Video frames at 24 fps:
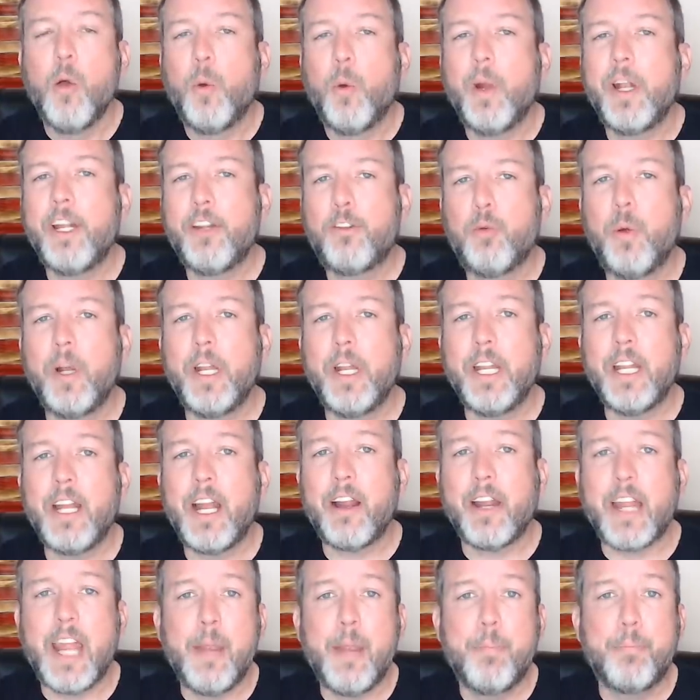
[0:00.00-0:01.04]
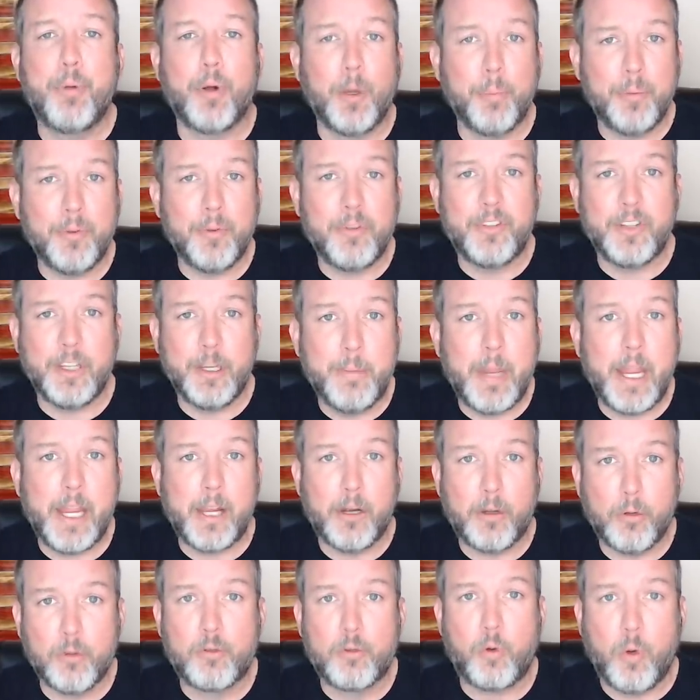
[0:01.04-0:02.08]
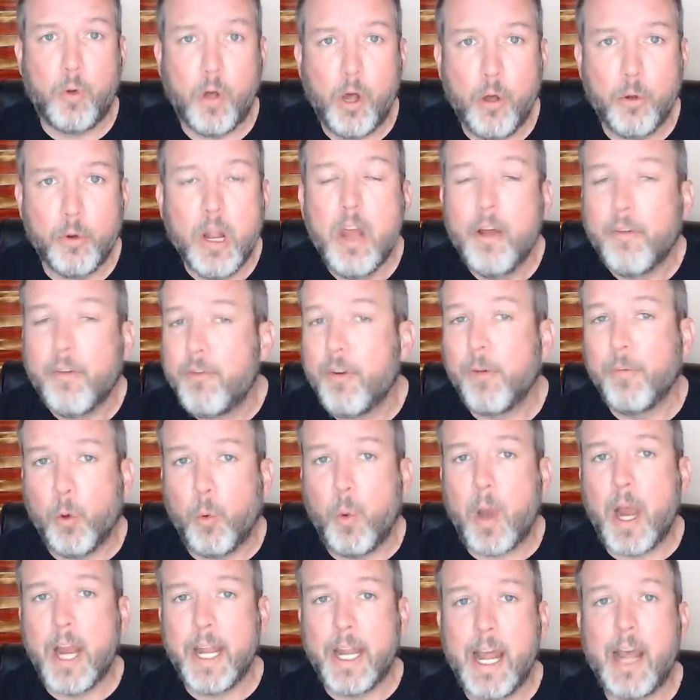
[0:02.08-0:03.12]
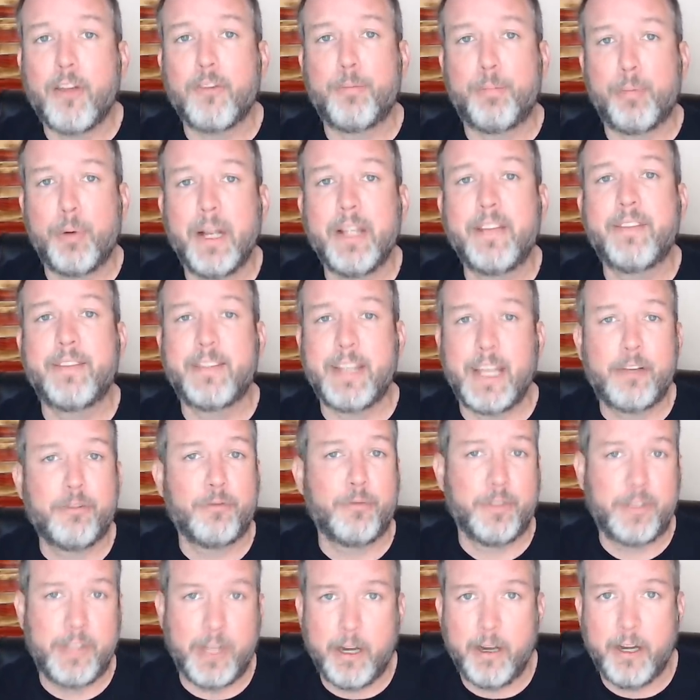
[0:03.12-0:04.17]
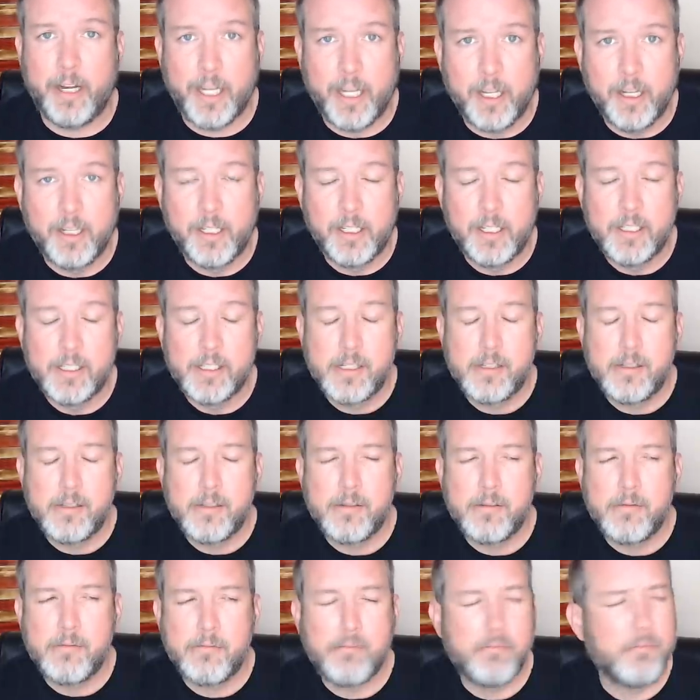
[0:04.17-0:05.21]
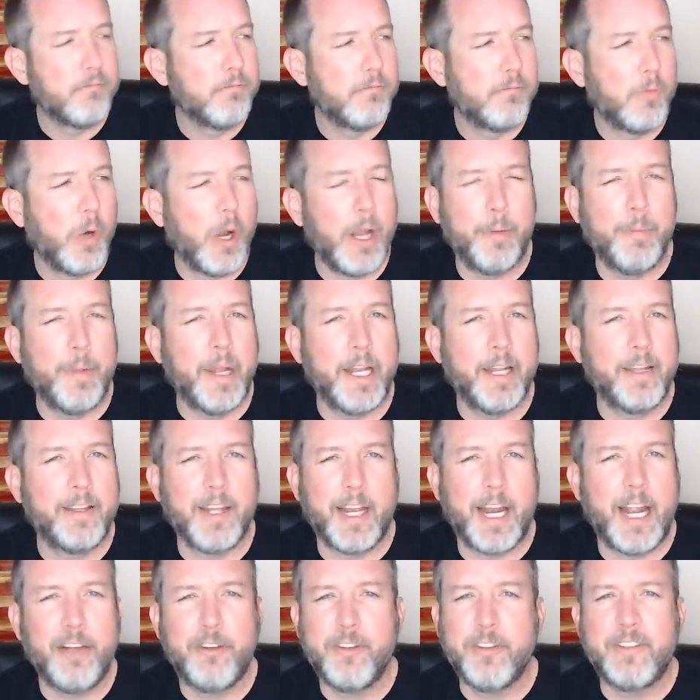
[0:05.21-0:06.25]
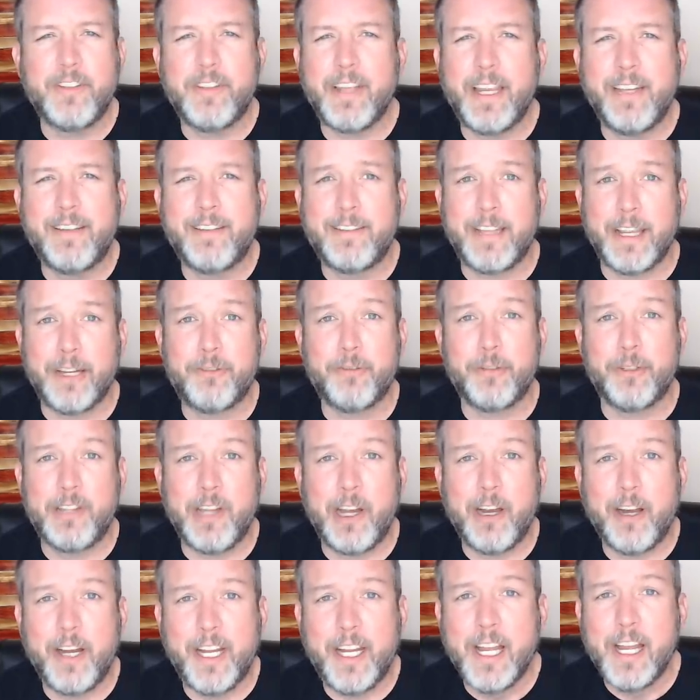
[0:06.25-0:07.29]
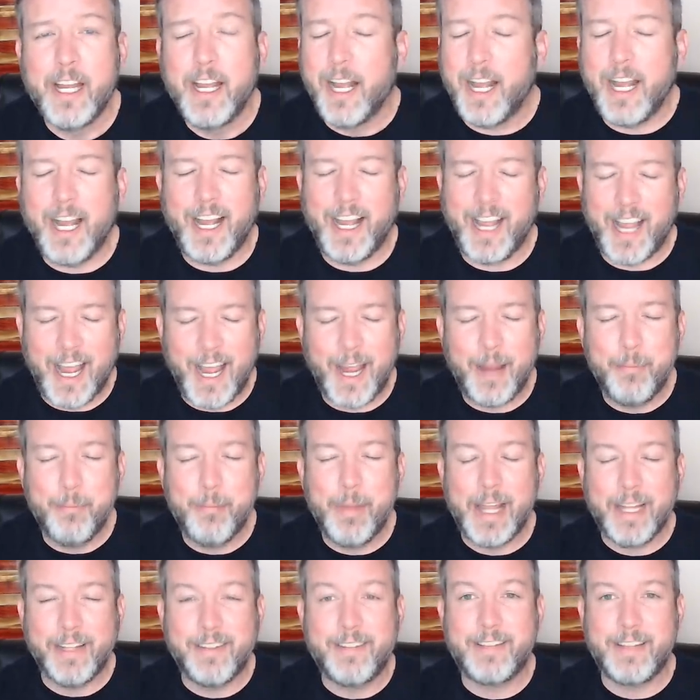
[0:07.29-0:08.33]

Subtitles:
when he tweeted out a purposely mangled quote from the White House press secretary. Wait a minute, did I just say secretary? I meant